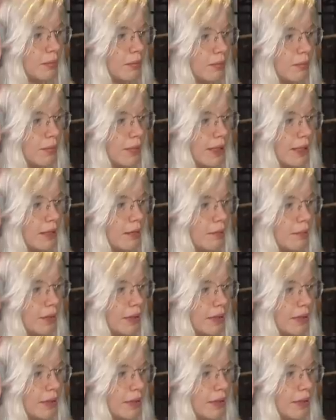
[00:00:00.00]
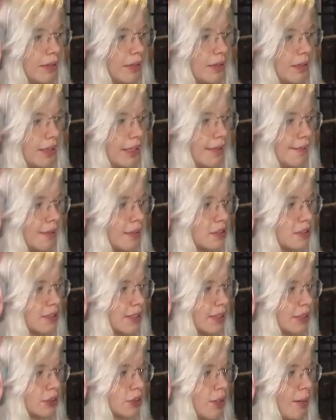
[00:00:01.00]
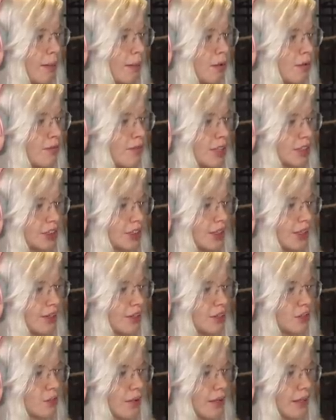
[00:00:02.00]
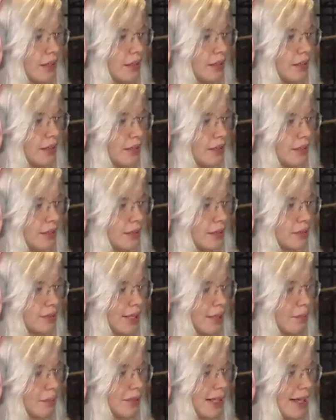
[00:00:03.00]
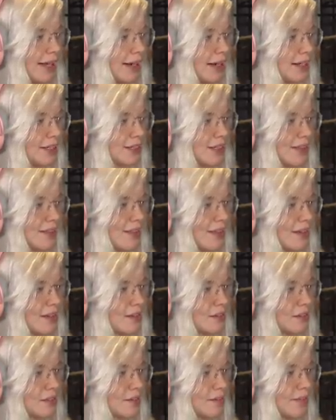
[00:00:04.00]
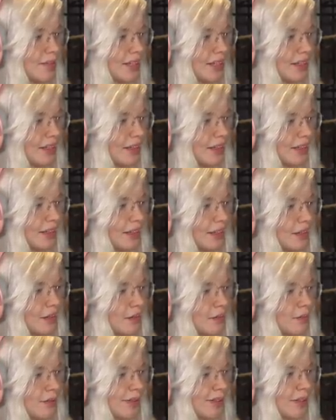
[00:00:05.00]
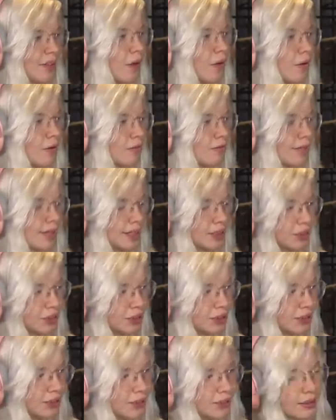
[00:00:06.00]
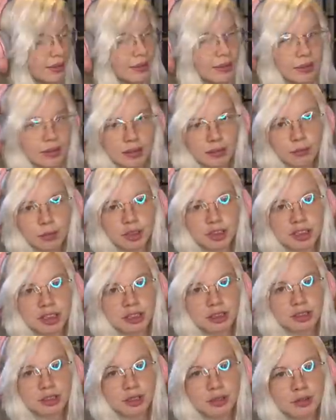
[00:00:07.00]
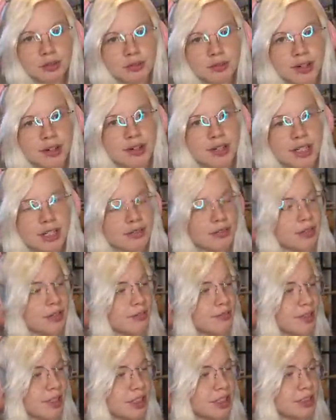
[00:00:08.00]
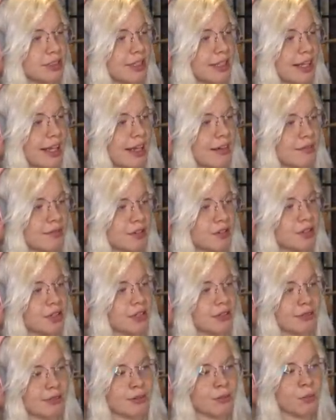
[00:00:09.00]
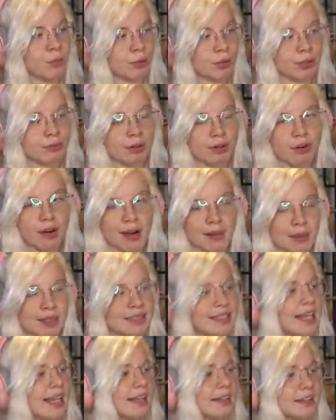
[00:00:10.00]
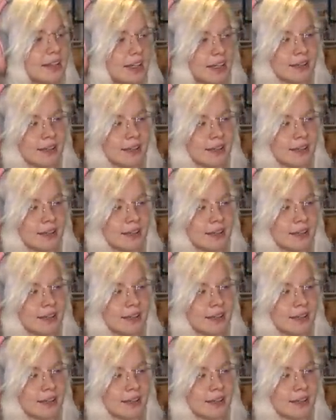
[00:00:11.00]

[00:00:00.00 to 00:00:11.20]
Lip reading: Poor baby. Yeah, there's like tropical fish in here as well. There's like platies, I think, or something, with goldfish, which are two very different fish that have very different water requirements, and